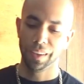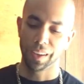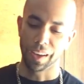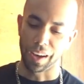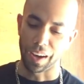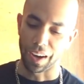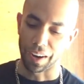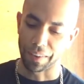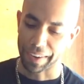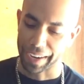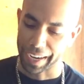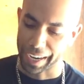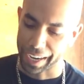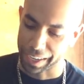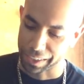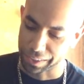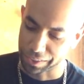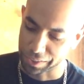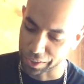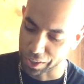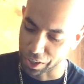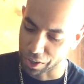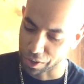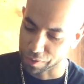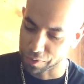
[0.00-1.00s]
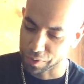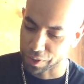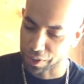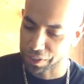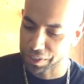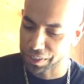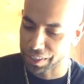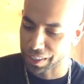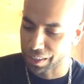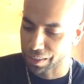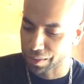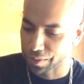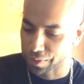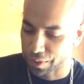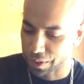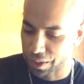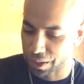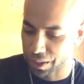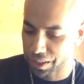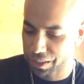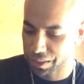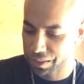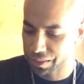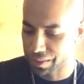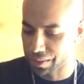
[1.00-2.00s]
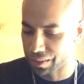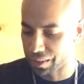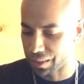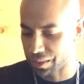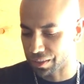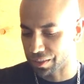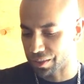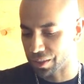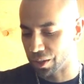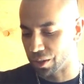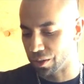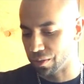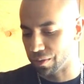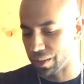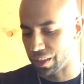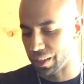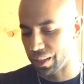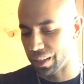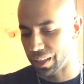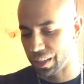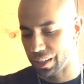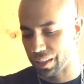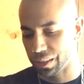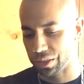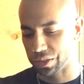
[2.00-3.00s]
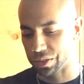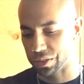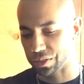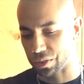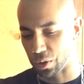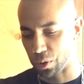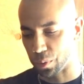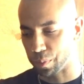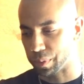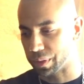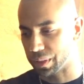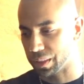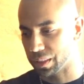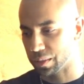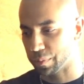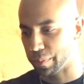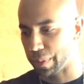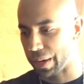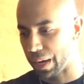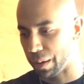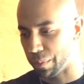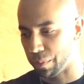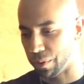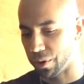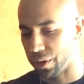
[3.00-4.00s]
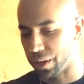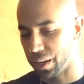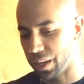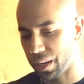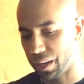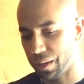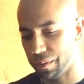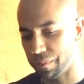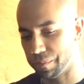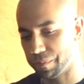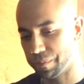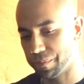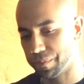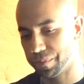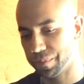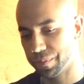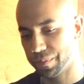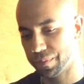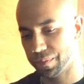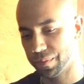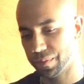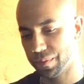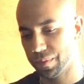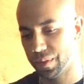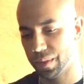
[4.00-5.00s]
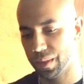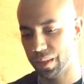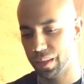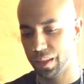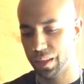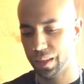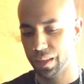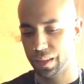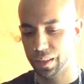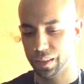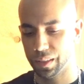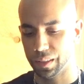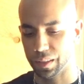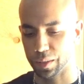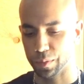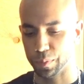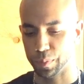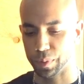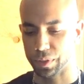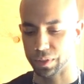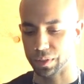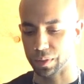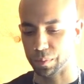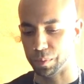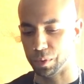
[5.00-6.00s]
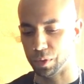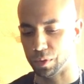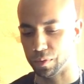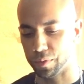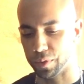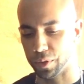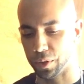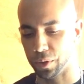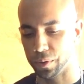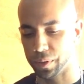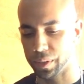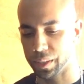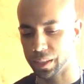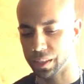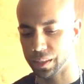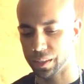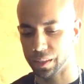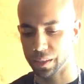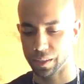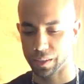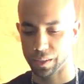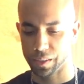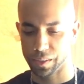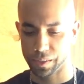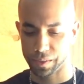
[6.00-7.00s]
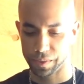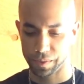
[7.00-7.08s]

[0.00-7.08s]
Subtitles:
Alright guys, so first things first, let's go over here and just open this bad boy up. Let's put some new fluid in her.